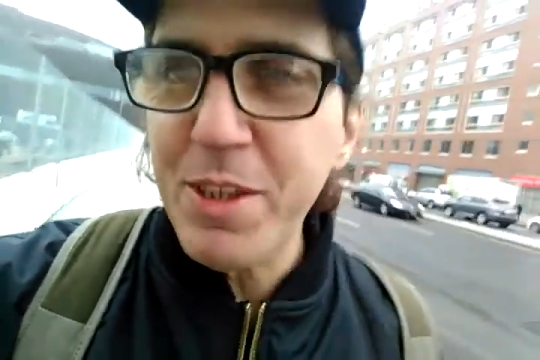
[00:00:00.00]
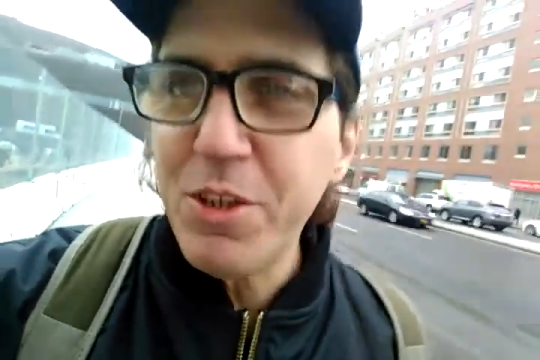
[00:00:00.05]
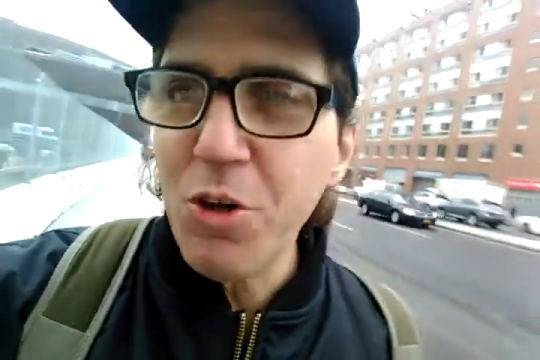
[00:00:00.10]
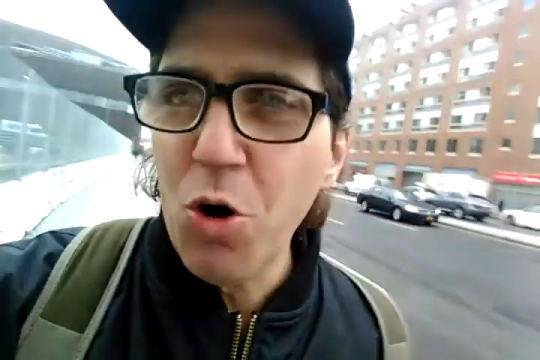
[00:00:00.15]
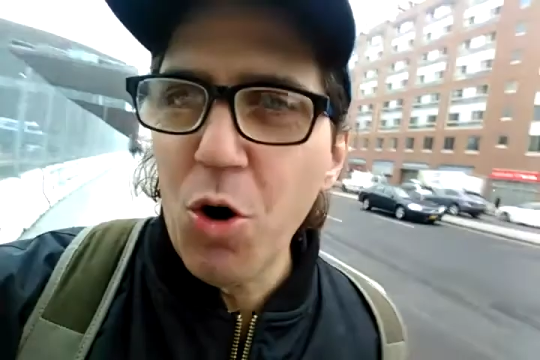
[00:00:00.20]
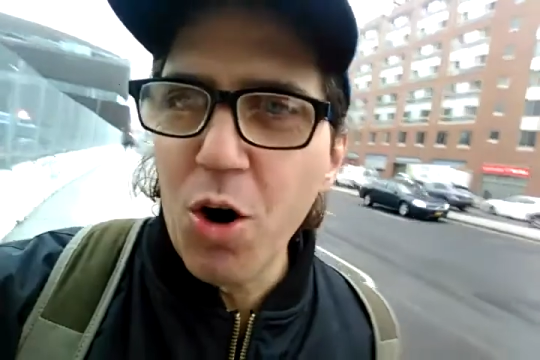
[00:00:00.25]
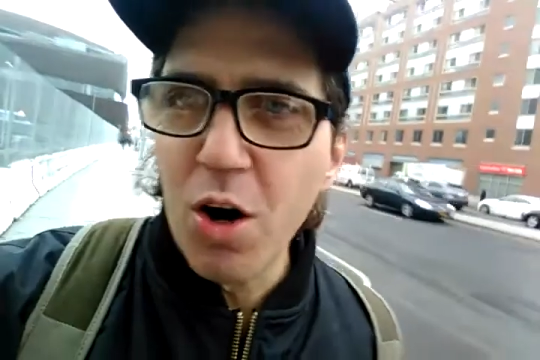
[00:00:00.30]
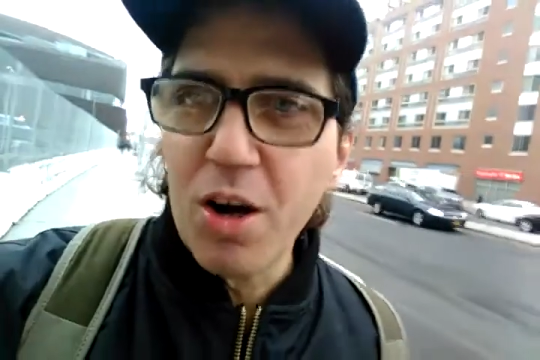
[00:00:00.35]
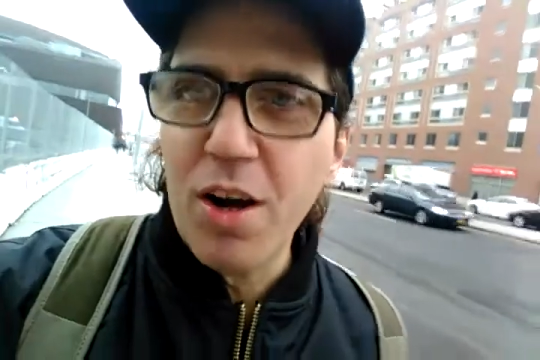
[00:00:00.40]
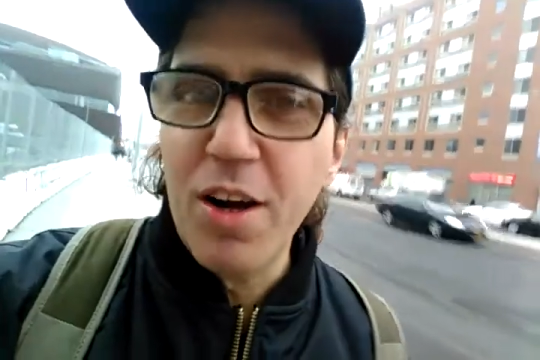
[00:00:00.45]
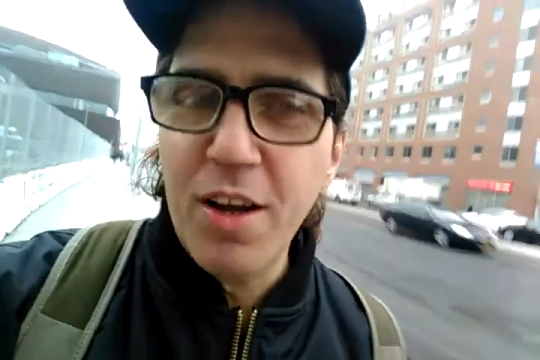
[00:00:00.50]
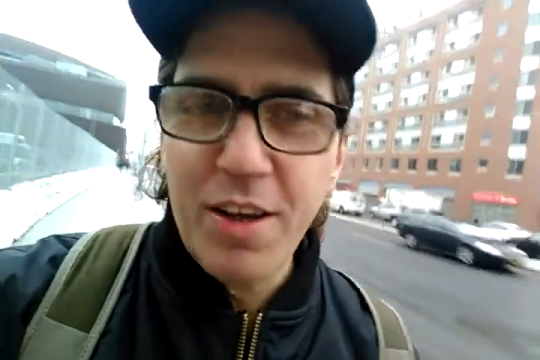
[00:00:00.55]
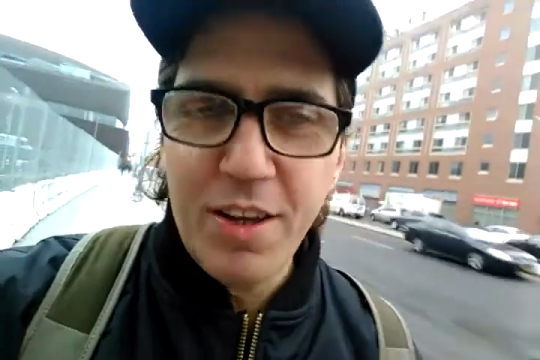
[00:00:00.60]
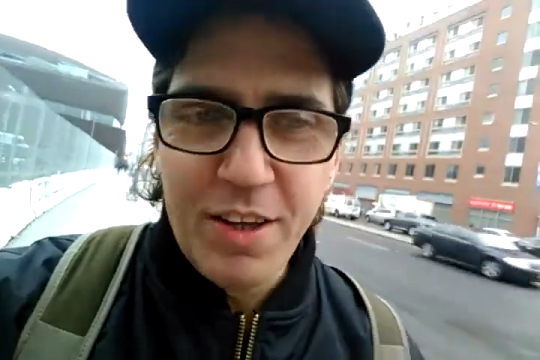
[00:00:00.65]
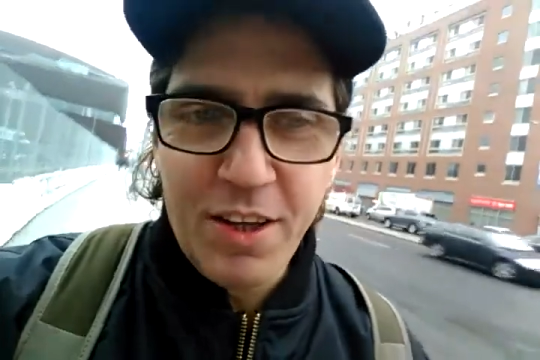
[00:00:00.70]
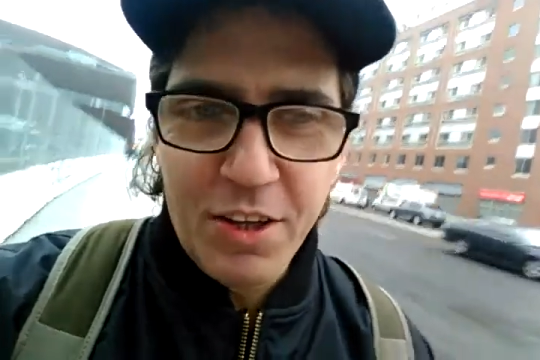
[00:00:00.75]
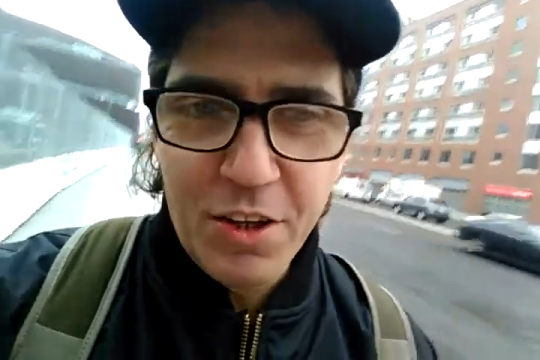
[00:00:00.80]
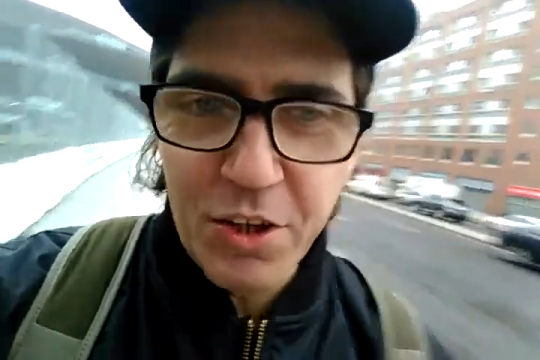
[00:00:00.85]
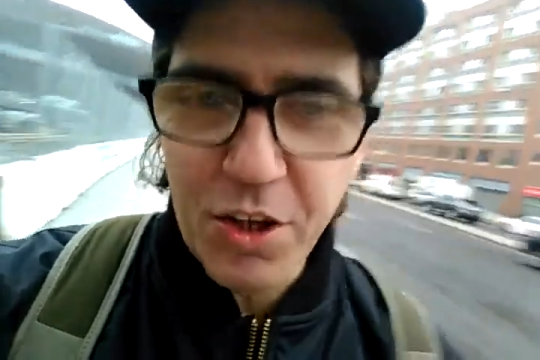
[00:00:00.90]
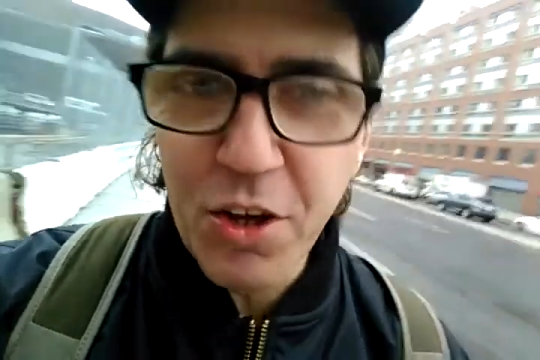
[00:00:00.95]
Dore.
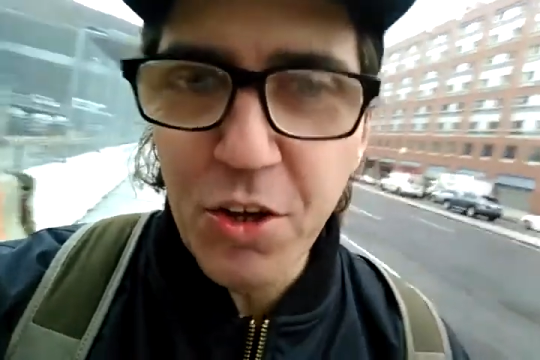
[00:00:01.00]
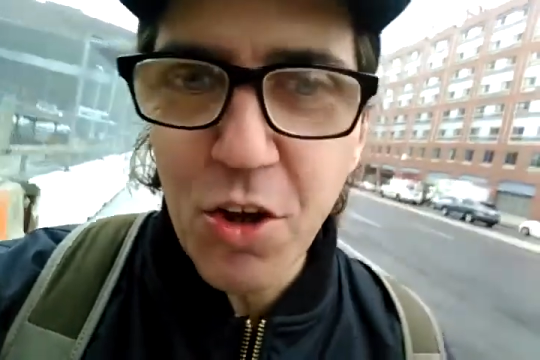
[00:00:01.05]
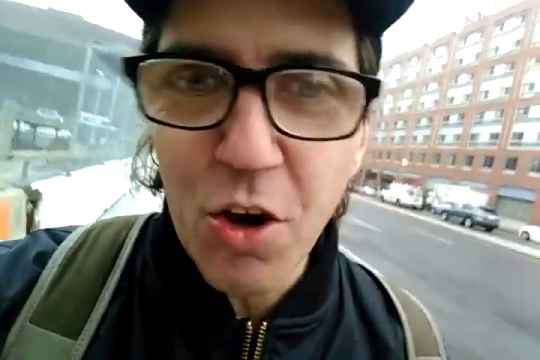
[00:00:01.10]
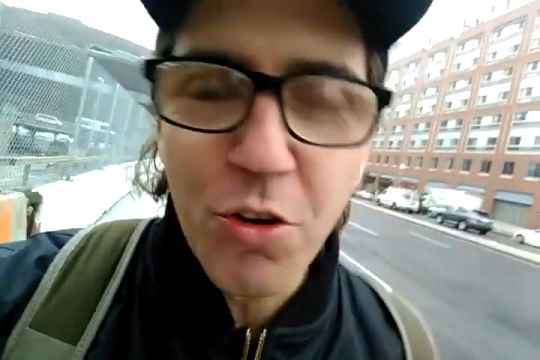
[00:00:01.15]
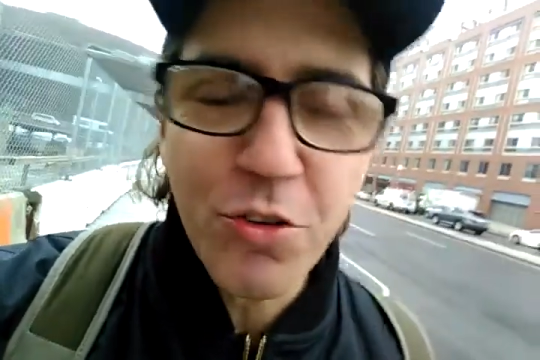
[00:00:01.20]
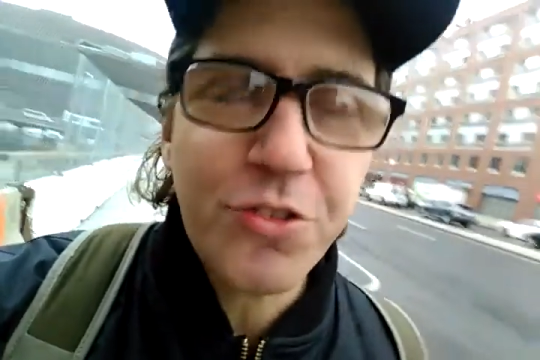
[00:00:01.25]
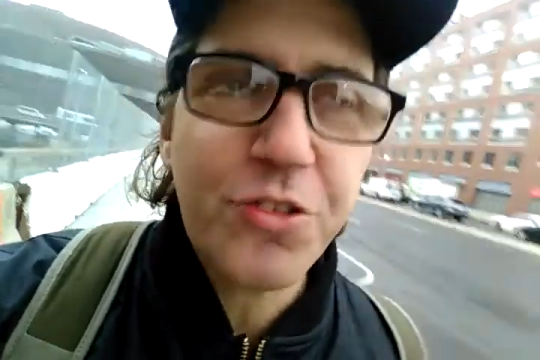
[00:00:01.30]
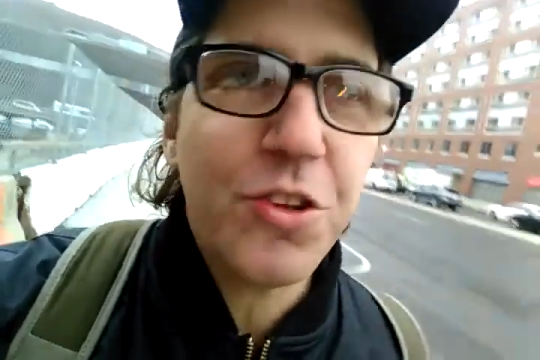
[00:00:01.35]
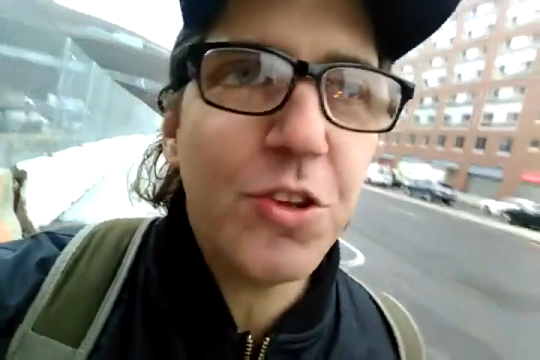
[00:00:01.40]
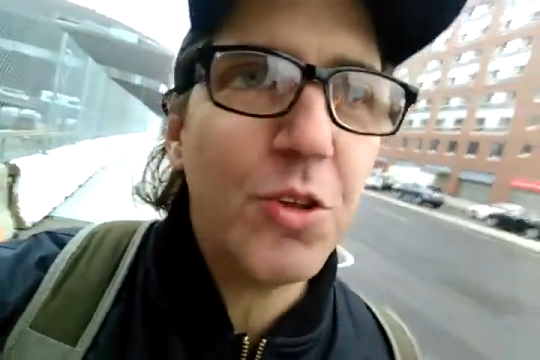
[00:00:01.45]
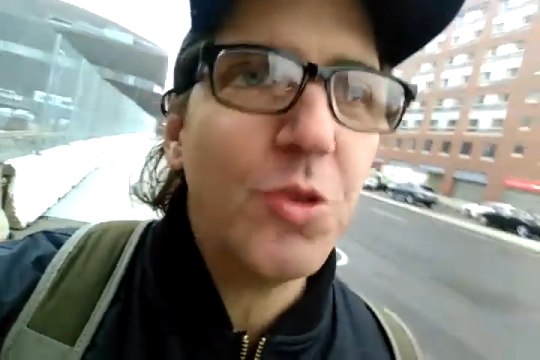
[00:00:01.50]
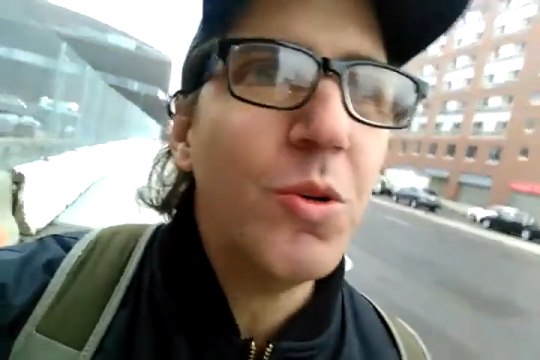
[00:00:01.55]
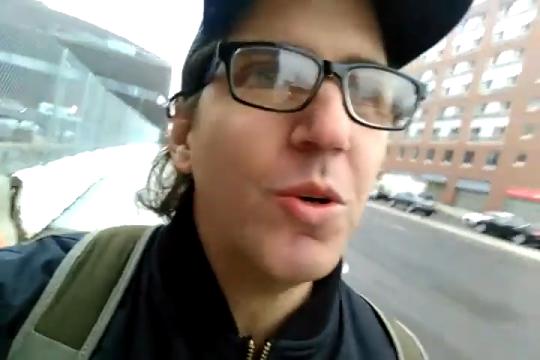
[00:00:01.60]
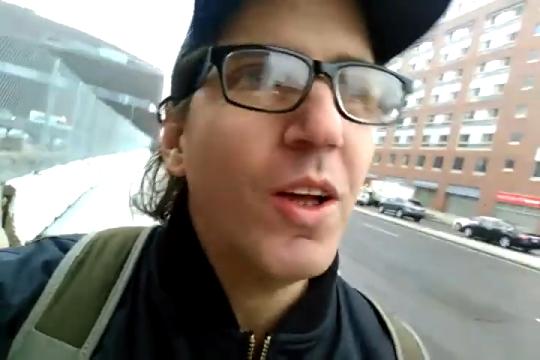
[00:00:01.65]
You could go to,